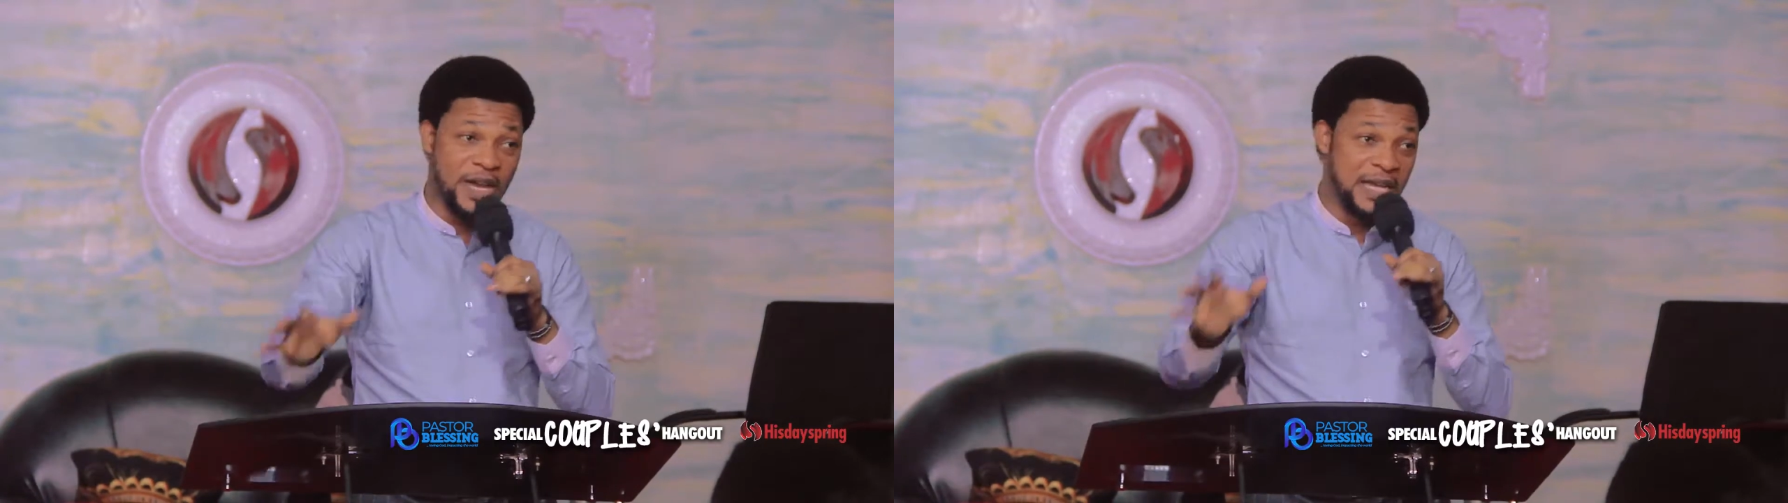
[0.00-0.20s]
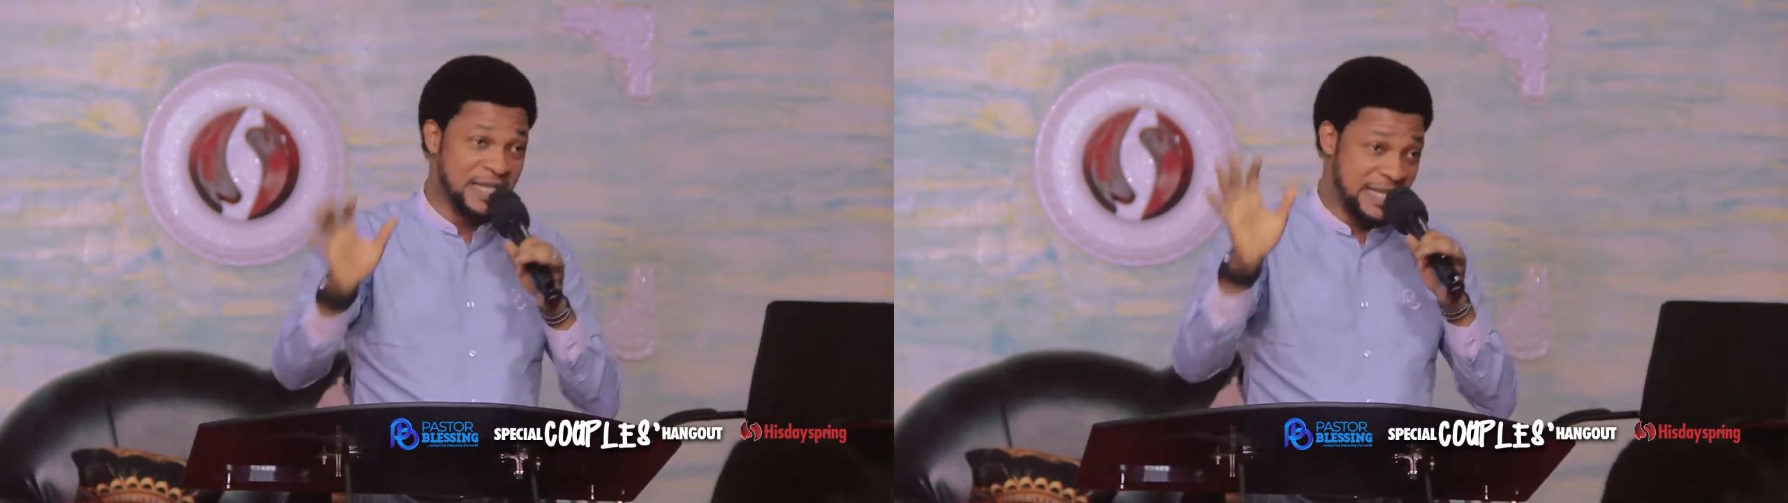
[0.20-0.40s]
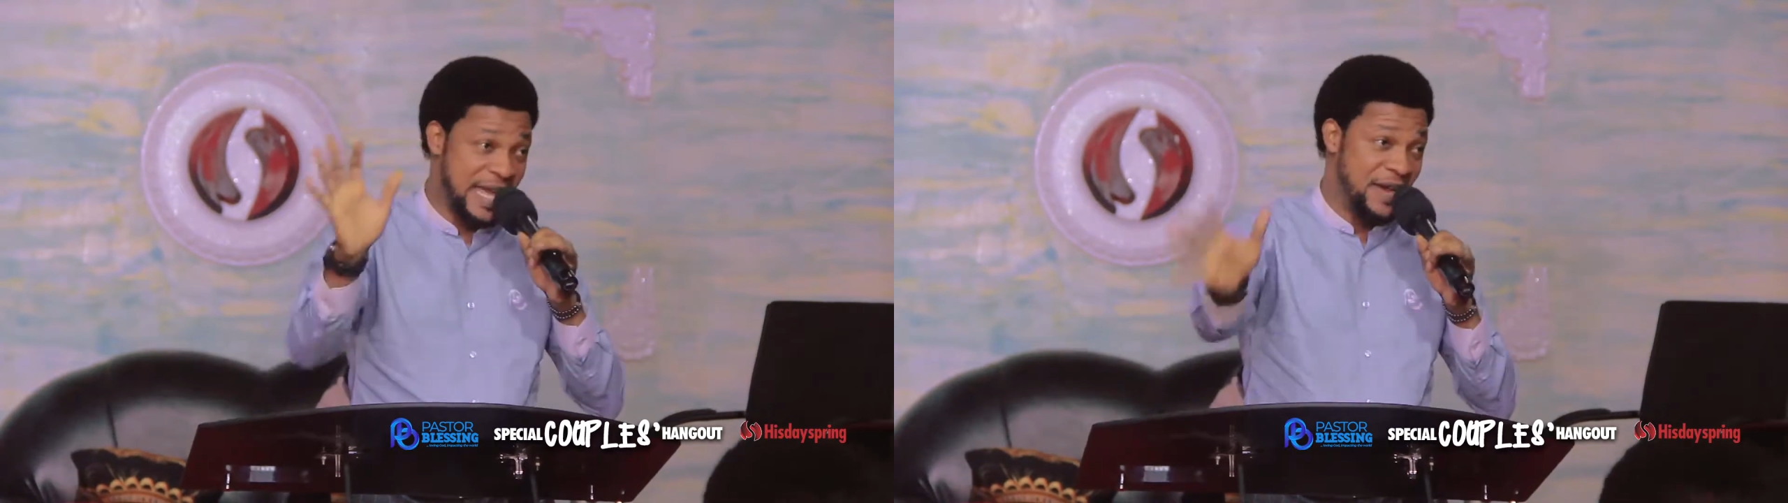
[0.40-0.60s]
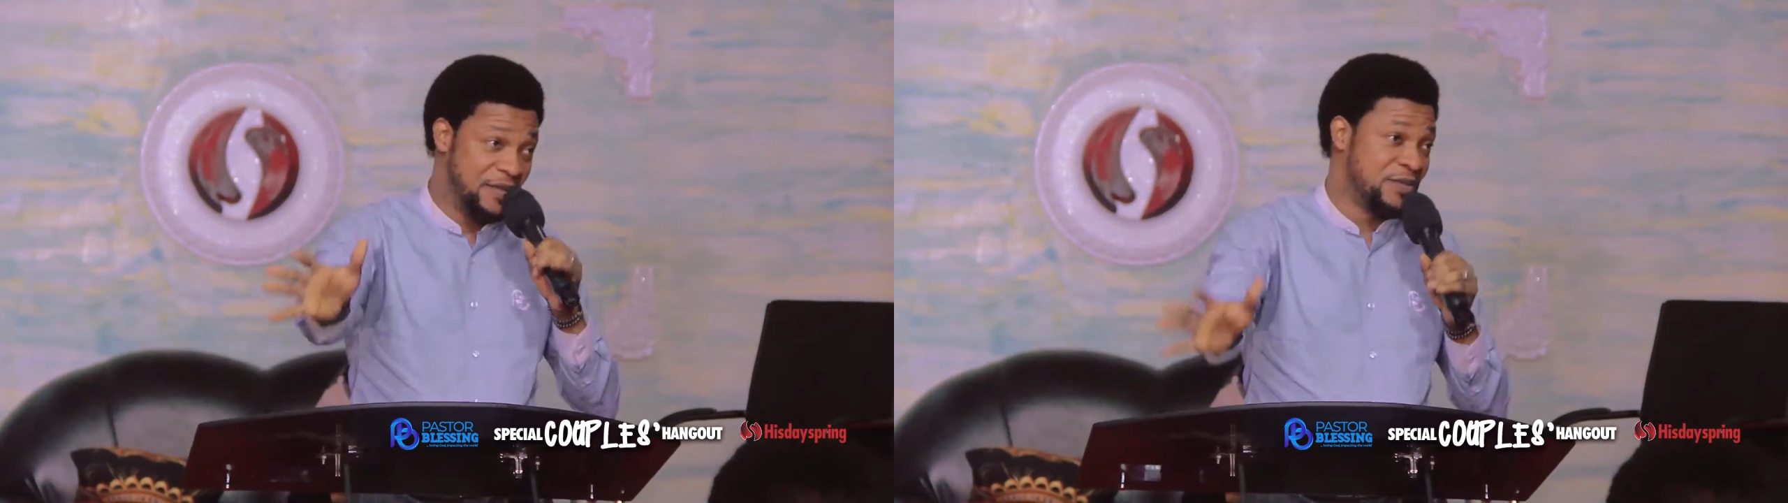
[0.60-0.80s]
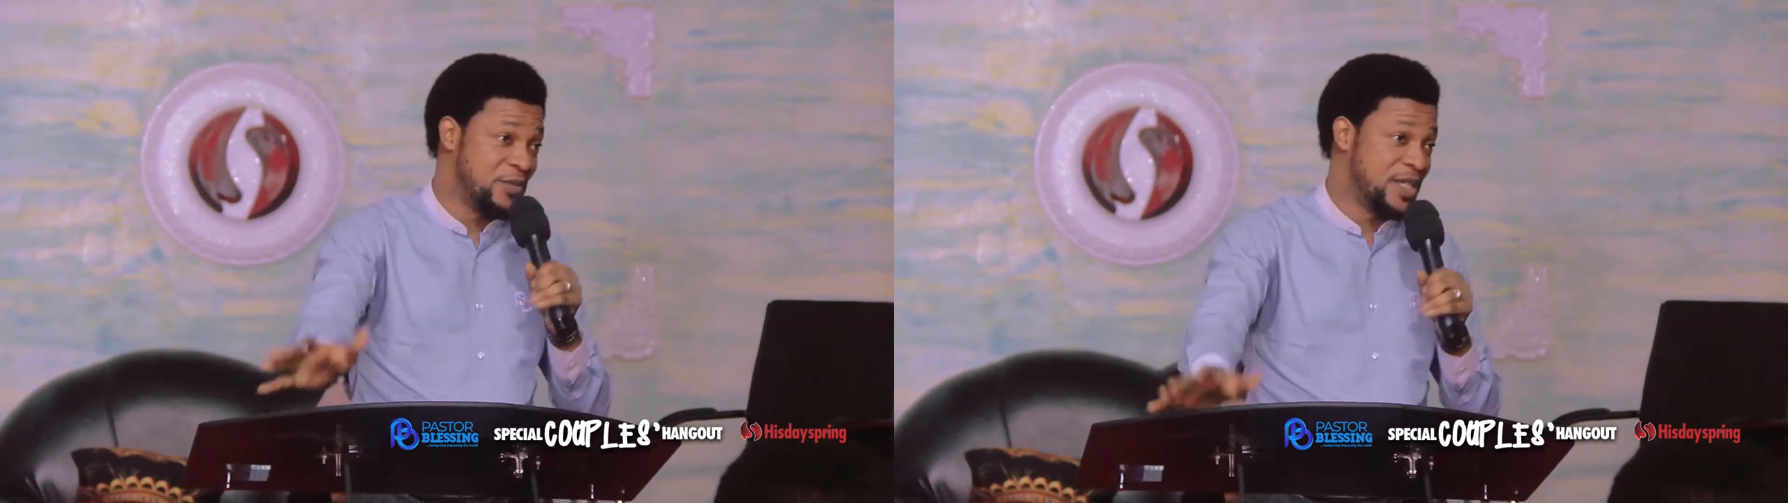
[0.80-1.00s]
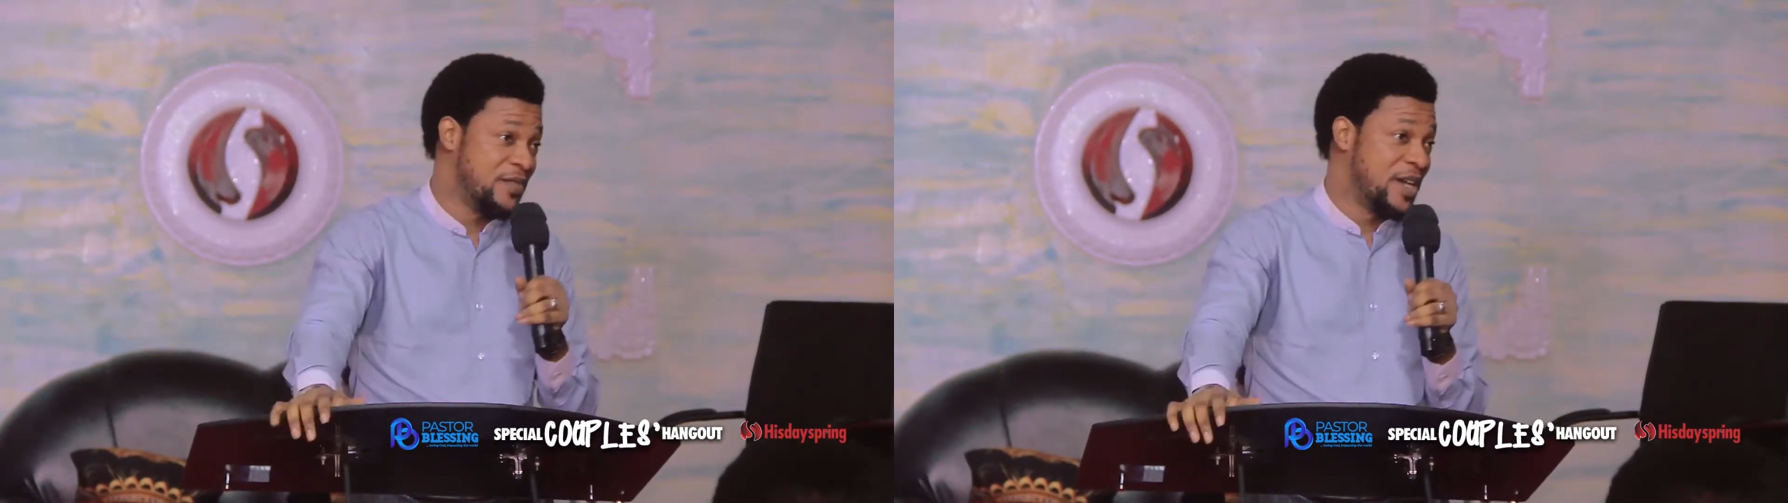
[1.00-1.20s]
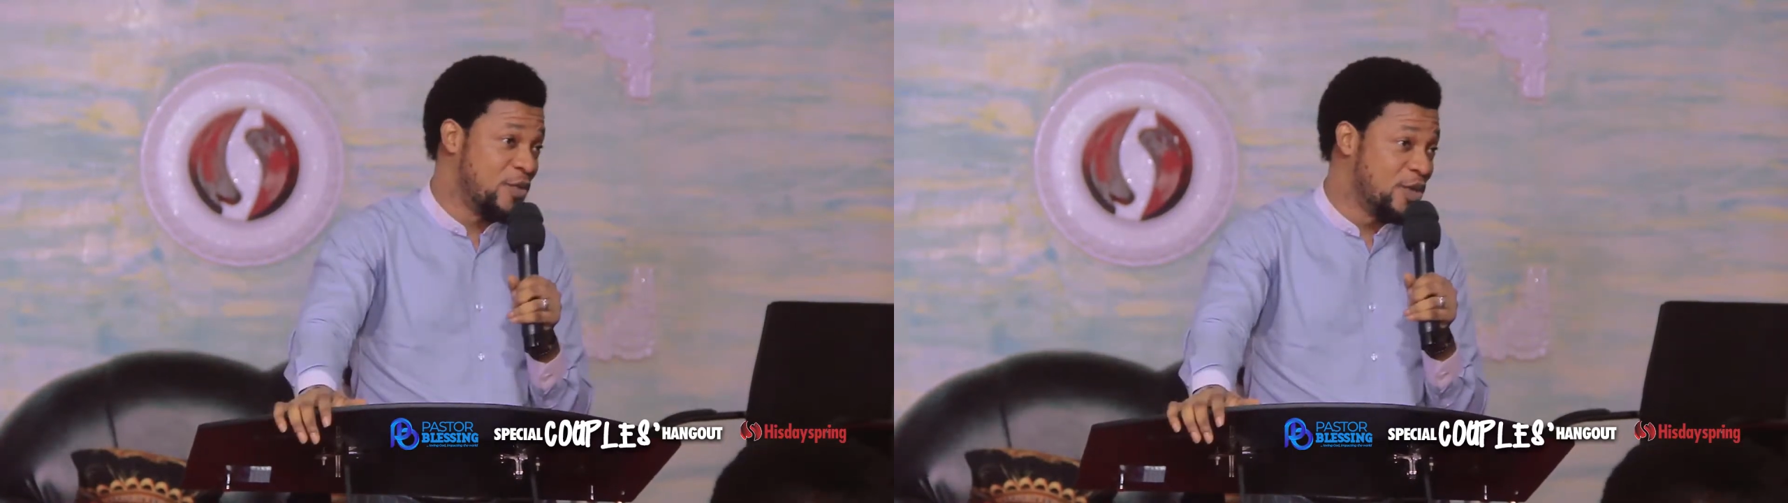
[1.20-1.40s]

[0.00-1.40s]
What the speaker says: hands now, whatever you